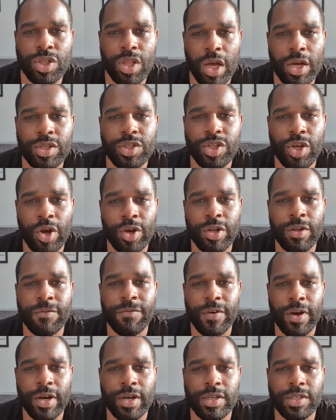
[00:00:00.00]
like Tony
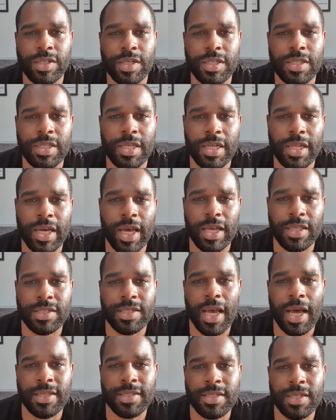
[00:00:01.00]
Ferguson did against
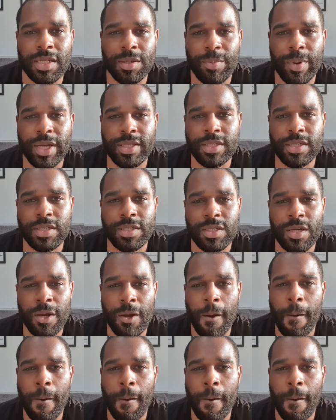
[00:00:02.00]
Anthony Pettis,